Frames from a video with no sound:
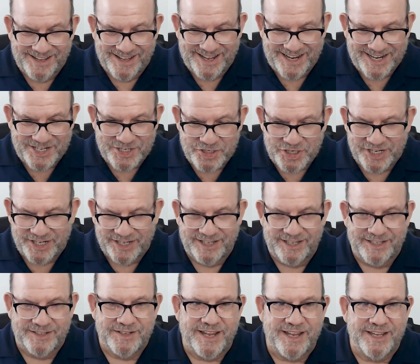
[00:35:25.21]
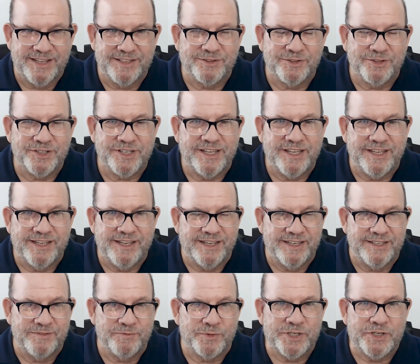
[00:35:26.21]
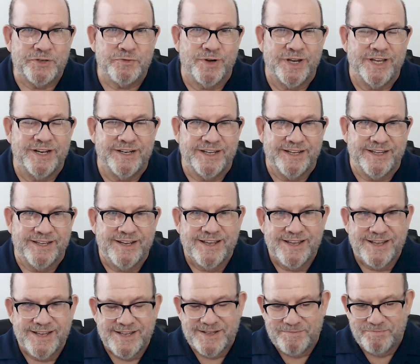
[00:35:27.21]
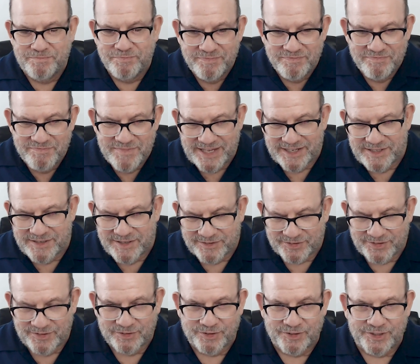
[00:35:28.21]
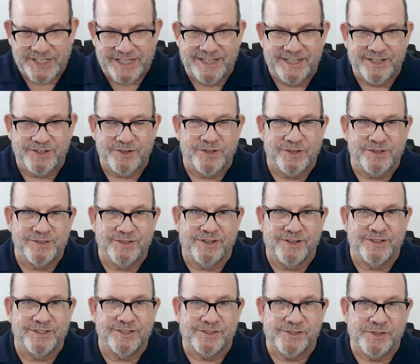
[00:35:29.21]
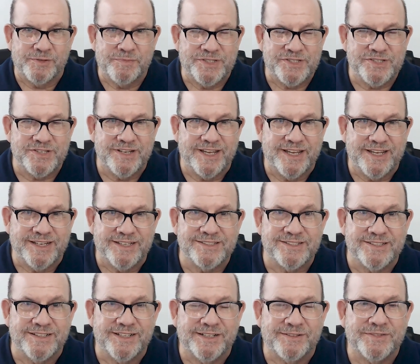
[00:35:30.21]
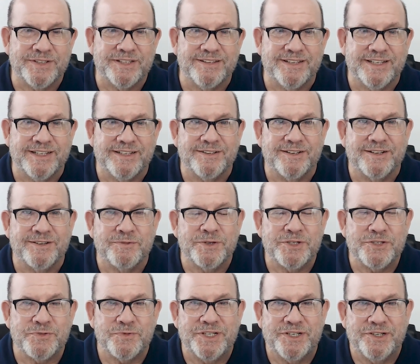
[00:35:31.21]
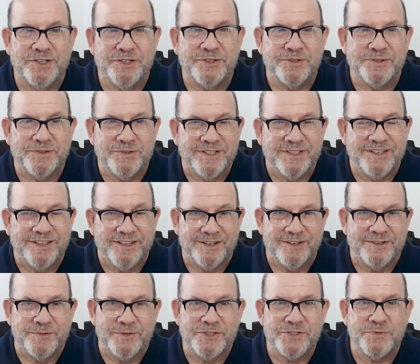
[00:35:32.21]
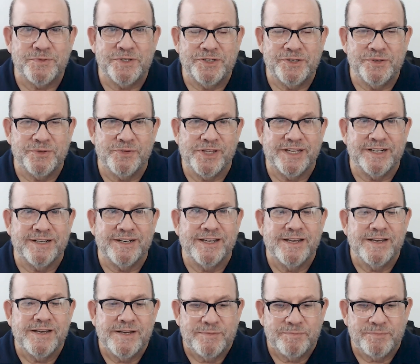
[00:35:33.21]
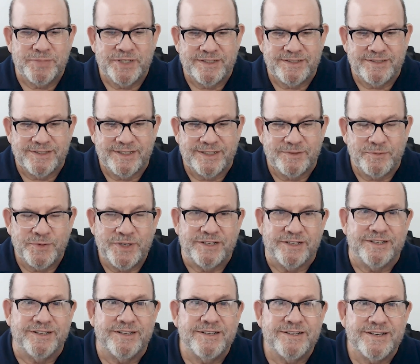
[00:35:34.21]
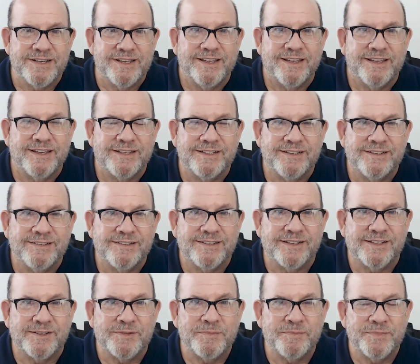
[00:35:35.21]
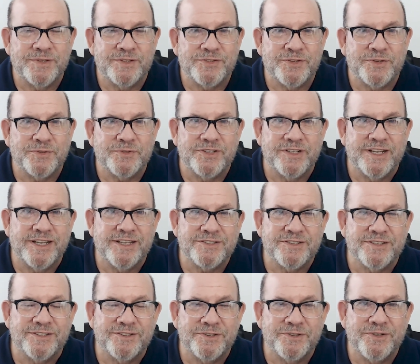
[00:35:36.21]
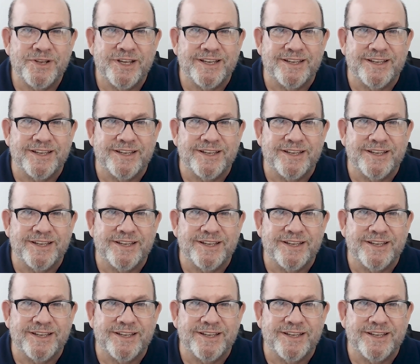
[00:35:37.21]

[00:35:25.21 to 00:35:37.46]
aging and, and looking and regretting and looking at all, all our mistakes and everything. I uh, wish we knew, you know, wish we knew then, but uh, we didn't. And uh, so today's a new